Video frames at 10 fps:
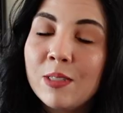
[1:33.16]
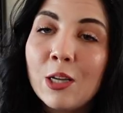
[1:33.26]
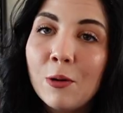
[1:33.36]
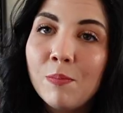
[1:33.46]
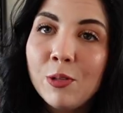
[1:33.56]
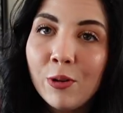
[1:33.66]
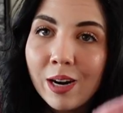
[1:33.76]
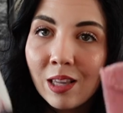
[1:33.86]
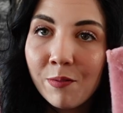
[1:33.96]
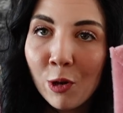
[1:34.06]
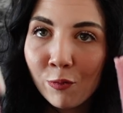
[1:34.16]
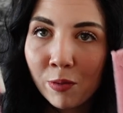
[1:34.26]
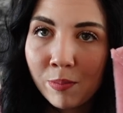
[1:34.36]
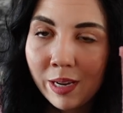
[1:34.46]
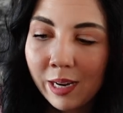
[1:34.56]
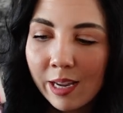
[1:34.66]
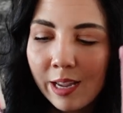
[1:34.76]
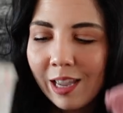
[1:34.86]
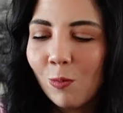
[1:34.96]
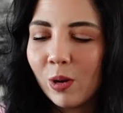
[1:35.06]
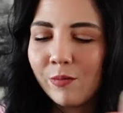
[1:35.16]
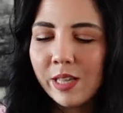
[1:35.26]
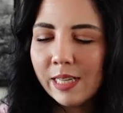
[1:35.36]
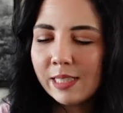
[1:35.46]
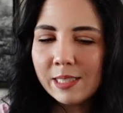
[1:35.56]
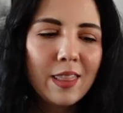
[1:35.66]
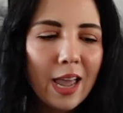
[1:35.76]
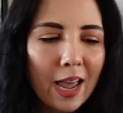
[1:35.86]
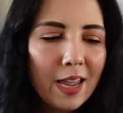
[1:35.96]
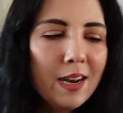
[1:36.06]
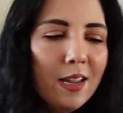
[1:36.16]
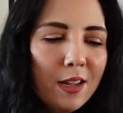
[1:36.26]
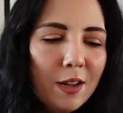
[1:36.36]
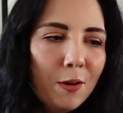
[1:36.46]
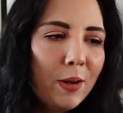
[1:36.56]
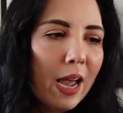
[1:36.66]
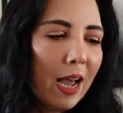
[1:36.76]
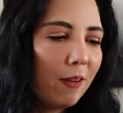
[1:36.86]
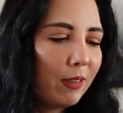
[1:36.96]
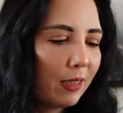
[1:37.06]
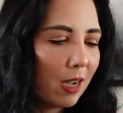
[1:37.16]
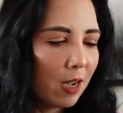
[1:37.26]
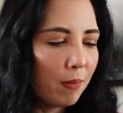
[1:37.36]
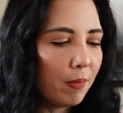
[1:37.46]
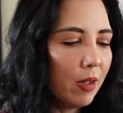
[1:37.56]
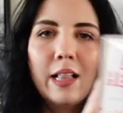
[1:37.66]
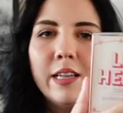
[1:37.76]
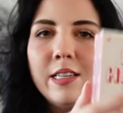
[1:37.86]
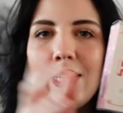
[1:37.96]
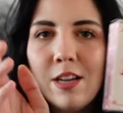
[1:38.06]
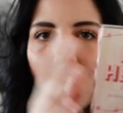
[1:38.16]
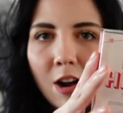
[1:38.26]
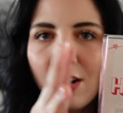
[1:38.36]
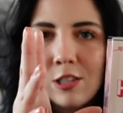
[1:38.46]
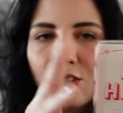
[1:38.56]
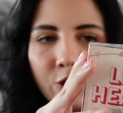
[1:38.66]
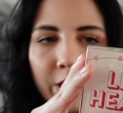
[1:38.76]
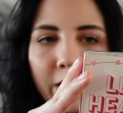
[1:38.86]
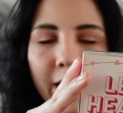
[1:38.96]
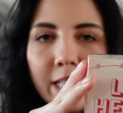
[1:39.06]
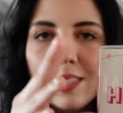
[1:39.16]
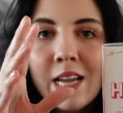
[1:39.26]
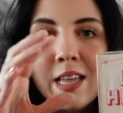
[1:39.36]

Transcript: So you'll get a love note from me in one of these. Then we have some LED heart string lights.